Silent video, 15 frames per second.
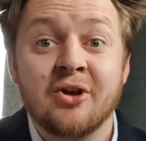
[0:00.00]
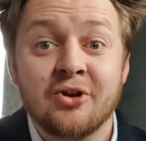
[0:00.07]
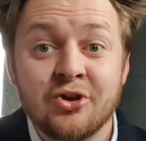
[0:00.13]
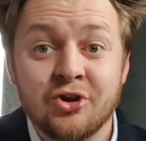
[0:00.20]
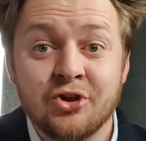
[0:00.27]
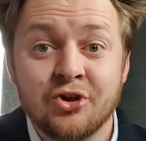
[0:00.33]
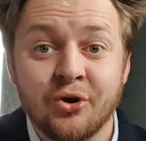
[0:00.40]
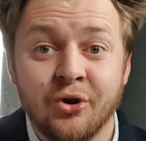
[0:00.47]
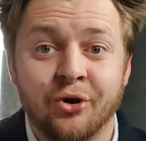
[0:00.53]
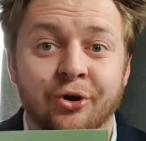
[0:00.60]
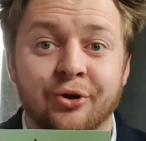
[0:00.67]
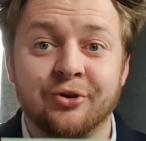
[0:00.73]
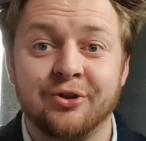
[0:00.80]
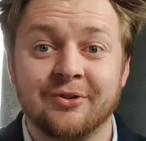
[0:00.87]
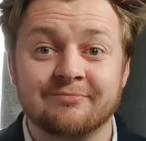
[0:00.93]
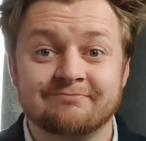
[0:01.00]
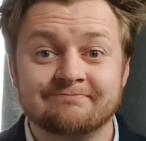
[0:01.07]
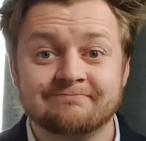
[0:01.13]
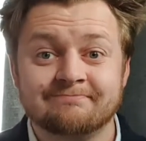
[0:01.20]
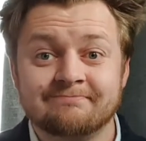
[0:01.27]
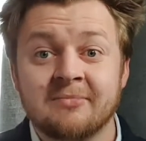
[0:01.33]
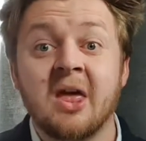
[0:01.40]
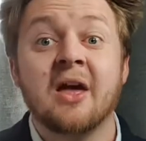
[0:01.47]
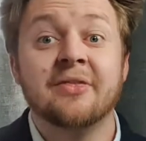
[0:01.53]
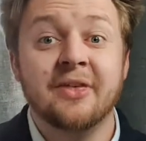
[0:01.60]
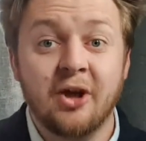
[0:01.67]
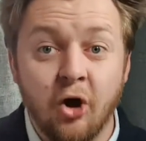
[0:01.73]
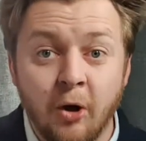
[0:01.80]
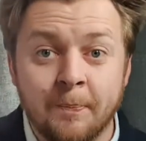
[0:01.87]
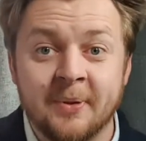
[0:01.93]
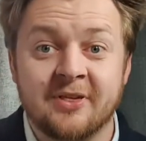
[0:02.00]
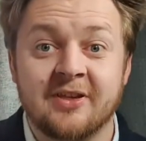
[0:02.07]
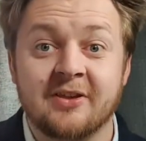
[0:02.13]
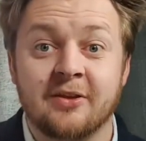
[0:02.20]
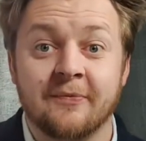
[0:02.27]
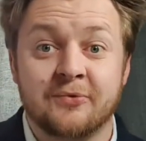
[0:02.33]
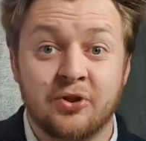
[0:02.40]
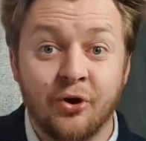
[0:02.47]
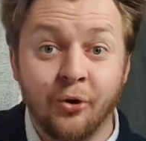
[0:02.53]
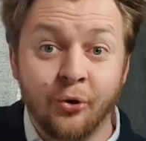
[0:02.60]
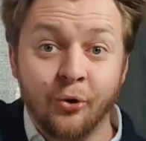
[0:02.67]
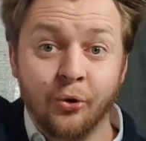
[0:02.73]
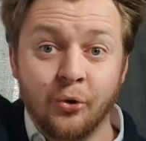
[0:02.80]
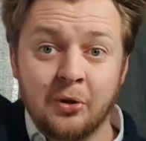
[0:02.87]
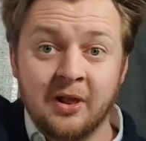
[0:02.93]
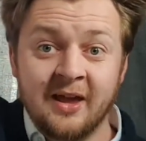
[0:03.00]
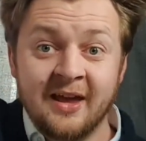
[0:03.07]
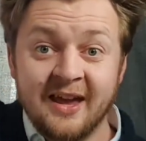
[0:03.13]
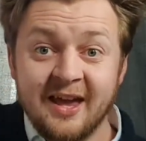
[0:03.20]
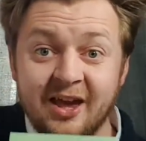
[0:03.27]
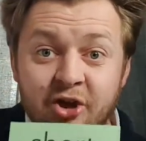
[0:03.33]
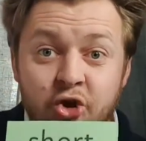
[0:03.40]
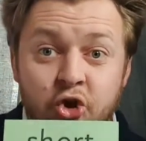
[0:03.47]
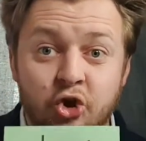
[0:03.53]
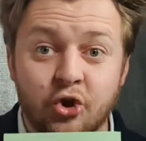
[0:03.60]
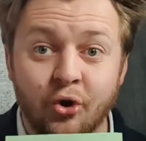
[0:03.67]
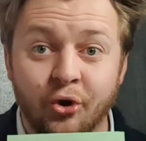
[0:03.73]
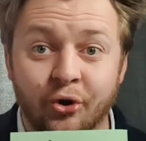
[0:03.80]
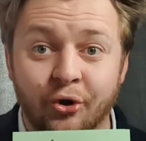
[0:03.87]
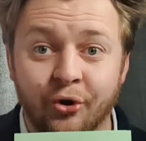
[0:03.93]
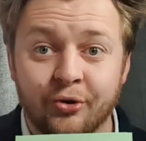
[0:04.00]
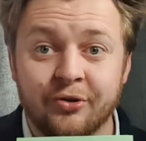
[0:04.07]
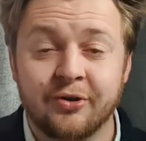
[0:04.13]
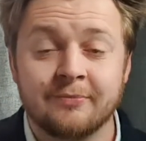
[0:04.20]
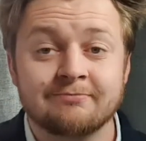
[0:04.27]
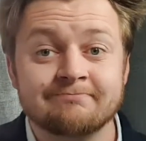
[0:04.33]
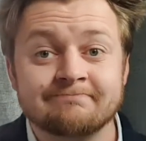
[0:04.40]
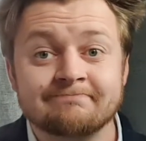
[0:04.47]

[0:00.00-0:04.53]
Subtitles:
short. The opposite of tall is short.